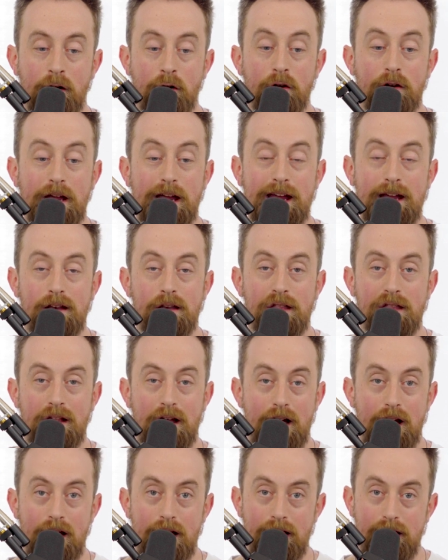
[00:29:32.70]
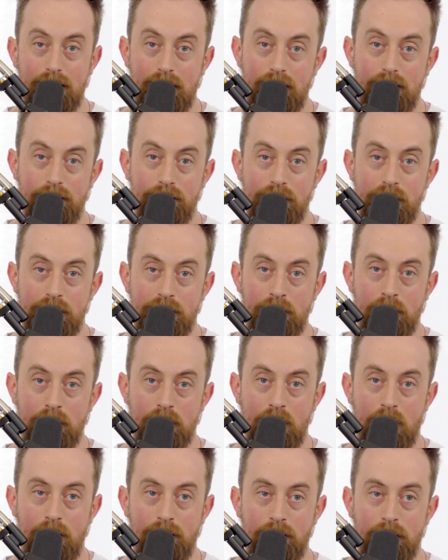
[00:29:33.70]
Looking inside this
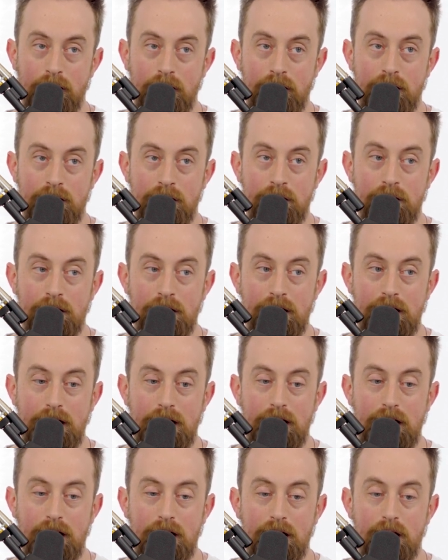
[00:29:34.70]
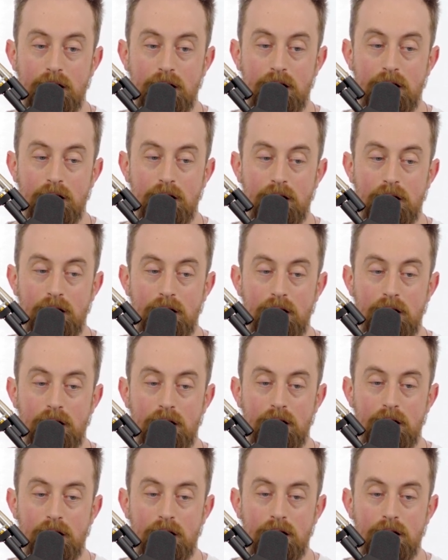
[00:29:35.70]
sarcophagus, you see
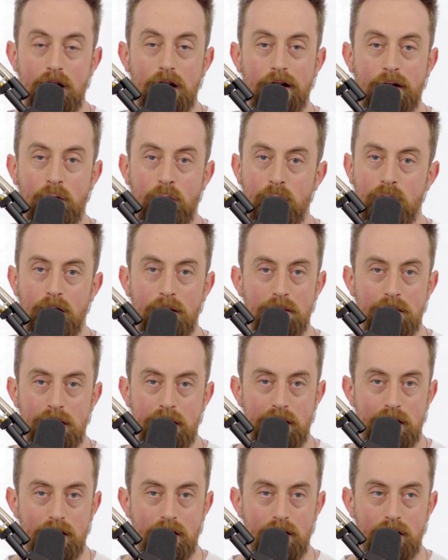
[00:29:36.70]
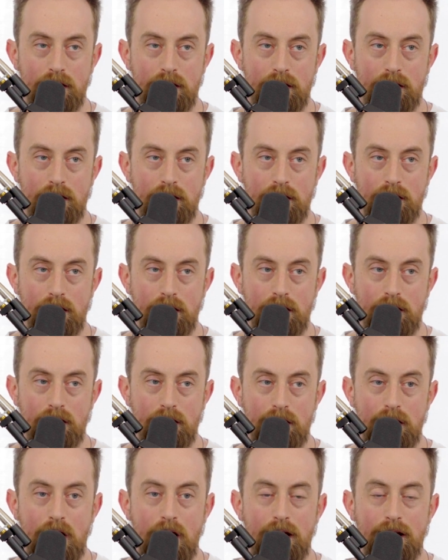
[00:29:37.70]
not a corpse,
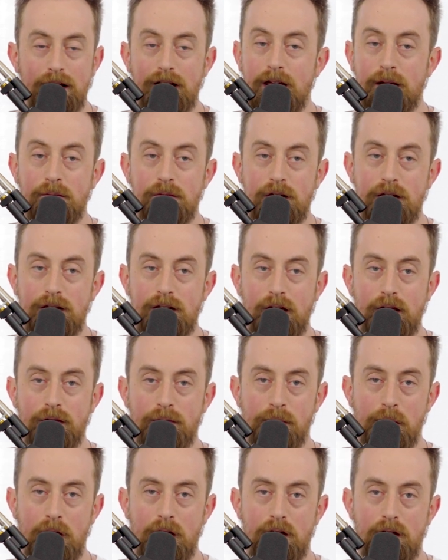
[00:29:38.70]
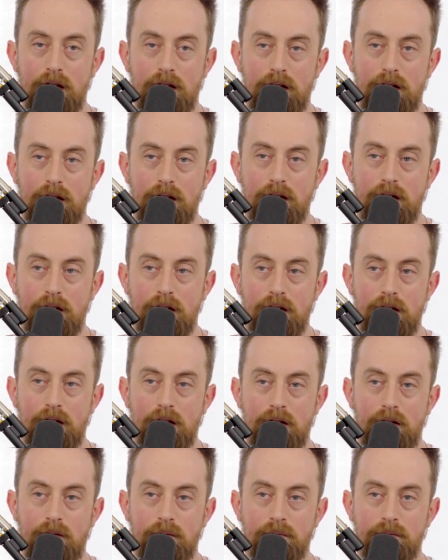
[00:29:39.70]
not an empty deathbed,
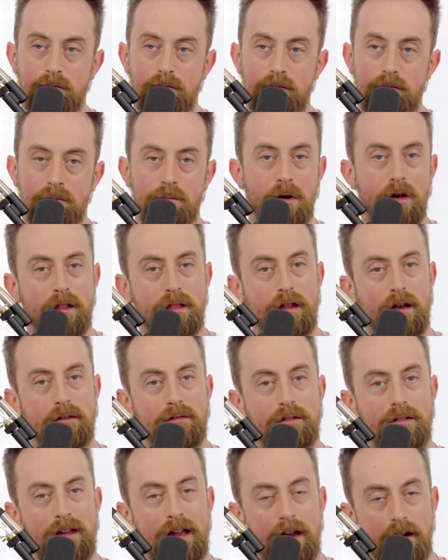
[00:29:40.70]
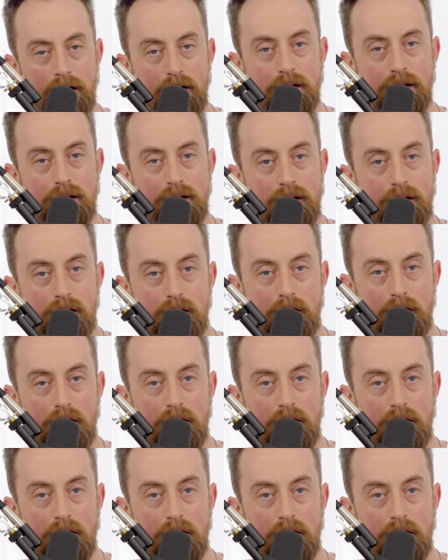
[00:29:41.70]
but a set of stairs